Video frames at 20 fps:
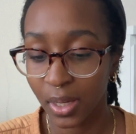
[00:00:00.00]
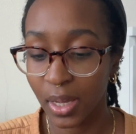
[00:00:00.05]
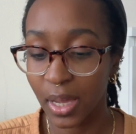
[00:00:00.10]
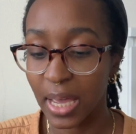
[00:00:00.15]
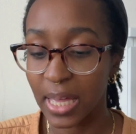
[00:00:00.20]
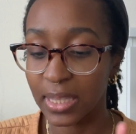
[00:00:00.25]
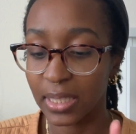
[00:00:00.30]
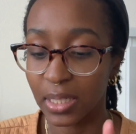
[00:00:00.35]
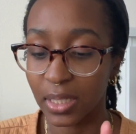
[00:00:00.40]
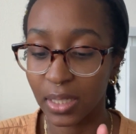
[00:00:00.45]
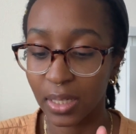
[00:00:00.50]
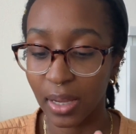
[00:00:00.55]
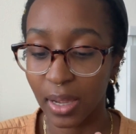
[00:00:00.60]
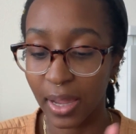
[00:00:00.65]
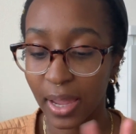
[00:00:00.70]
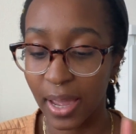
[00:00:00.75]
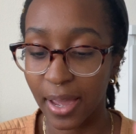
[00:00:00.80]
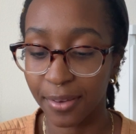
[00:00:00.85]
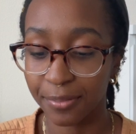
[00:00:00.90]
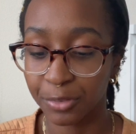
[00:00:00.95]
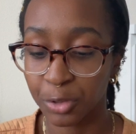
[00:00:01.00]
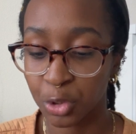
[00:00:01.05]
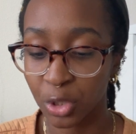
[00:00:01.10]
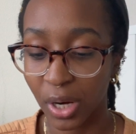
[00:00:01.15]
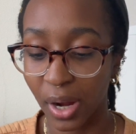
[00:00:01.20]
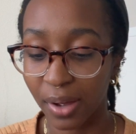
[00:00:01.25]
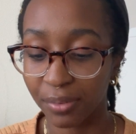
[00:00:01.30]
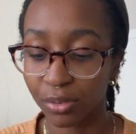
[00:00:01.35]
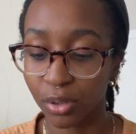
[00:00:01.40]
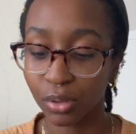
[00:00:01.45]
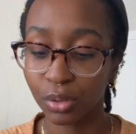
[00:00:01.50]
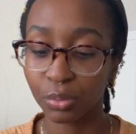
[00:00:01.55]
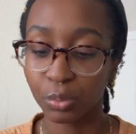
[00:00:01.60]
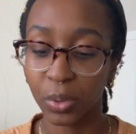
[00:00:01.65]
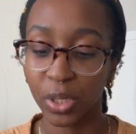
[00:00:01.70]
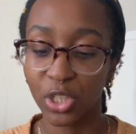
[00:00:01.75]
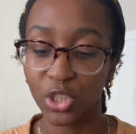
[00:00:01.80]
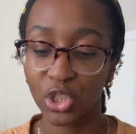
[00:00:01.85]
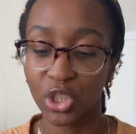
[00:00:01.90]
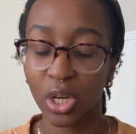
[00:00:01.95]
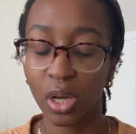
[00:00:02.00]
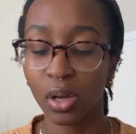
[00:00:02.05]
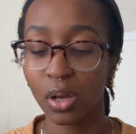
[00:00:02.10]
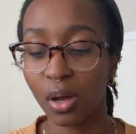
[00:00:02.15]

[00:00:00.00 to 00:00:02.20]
And then I have travel, which